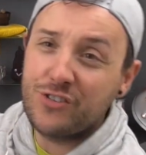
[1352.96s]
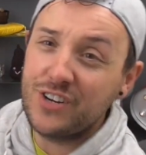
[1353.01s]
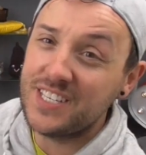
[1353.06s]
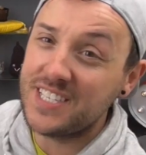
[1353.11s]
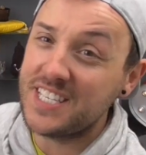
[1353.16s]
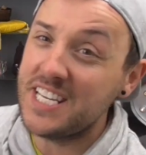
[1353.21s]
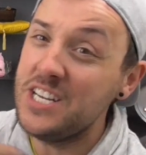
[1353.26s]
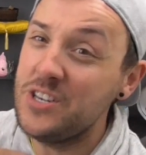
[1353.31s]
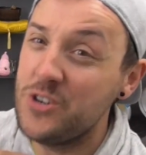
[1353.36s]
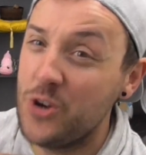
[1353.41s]

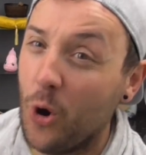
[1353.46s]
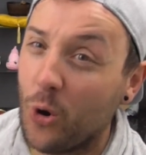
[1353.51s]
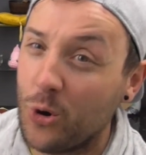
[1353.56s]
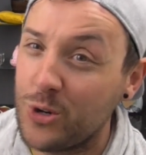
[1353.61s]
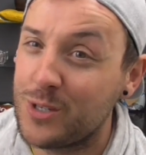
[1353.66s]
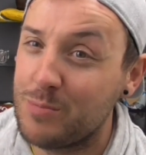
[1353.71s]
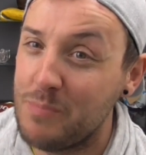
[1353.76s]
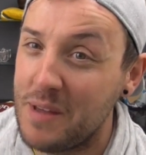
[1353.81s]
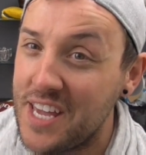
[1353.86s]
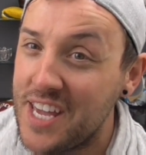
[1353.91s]
Christine
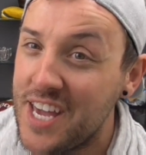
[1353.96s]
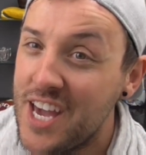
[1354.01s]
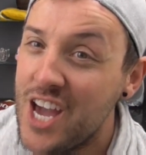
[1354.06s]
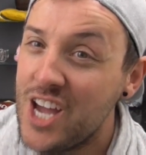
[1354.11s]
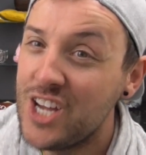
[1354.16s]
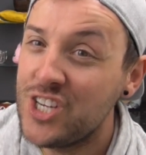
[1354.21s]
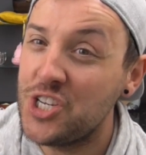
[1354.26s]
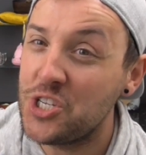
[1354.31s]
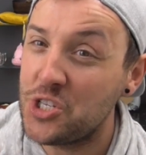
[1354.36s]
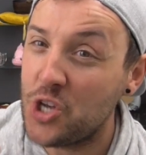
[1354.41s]
knows me.
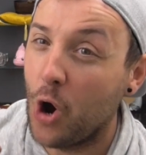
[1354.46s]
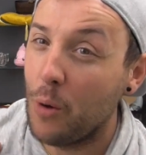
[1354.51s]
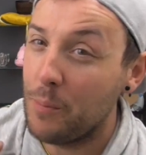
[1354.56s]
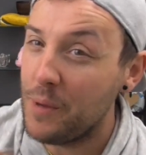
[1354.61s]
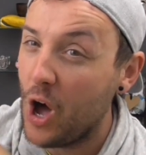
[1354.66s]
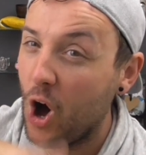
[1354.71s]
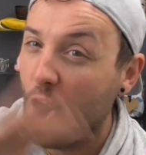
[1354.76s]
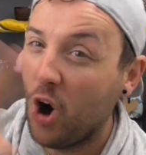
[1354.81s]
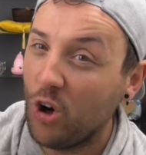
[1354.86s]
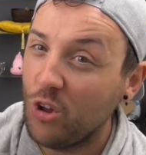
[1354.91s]
She's got
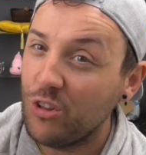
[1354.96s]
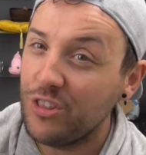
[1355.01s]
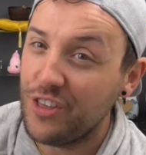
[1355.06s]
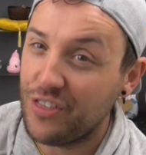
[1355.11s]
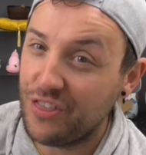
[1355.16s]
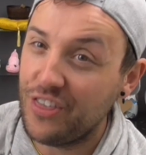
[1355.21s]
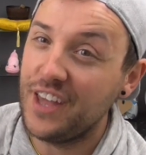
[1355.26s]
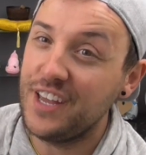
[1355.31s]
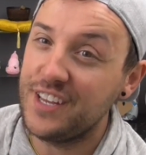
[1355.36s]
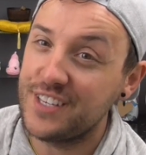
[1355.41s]
me all
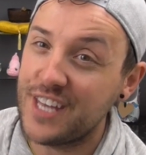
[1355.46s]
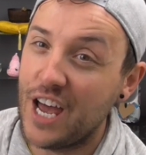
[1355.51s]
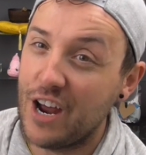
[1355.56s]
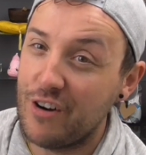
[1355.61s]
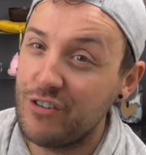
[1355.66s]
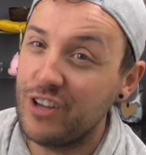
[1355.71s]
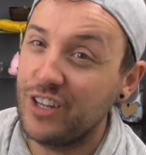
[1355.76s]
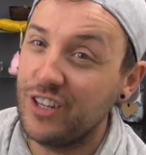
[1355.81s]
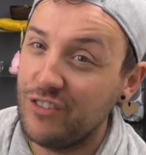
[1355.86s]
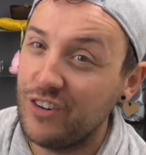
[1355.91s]
the things that
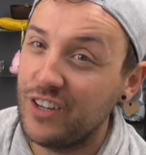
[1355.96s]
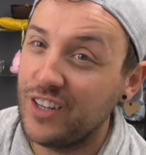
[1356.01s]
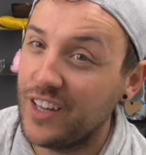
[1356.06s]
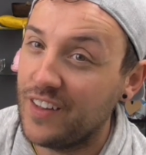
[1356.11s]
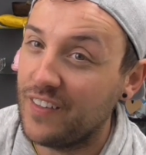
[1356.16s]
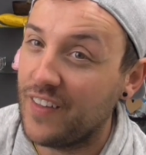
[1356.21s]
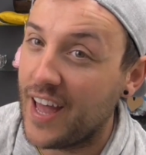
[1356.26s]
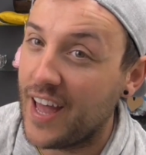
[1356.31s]
I really, really